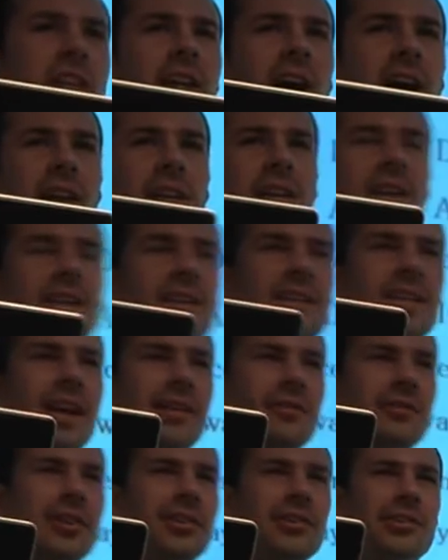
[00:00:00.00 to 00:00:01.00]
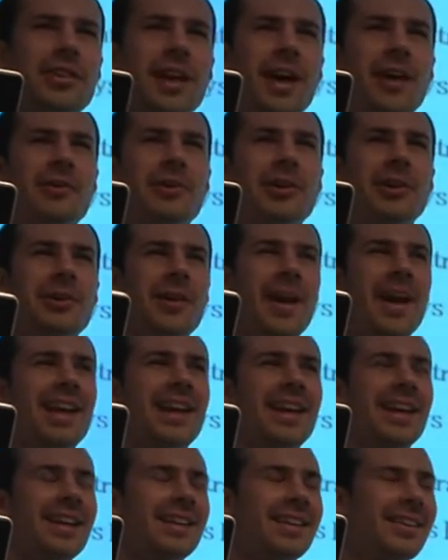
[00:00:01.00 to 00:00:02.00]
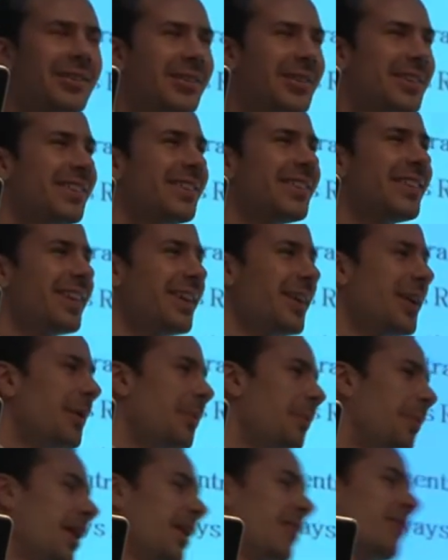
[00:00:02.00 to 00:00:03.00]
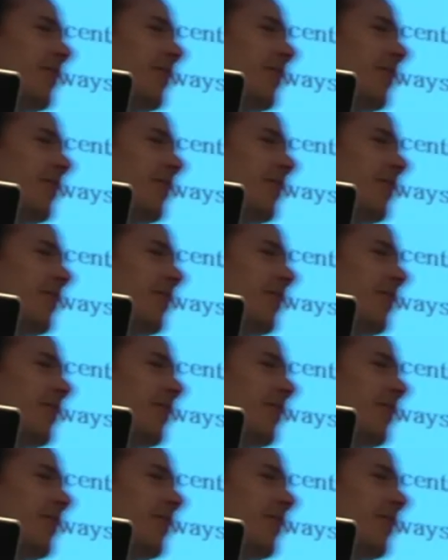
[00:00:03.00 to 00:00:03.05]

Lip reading: gotten into that field are now regretting it, which is pretty